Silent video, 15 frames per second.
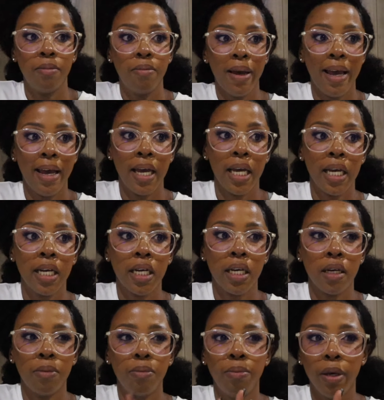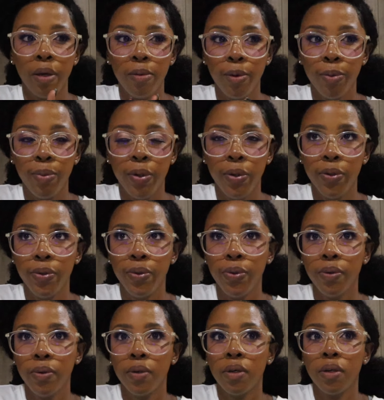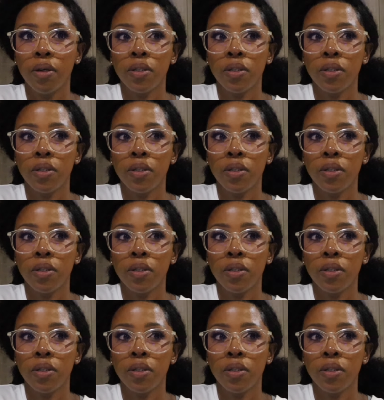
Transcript: a bag, a baby blue.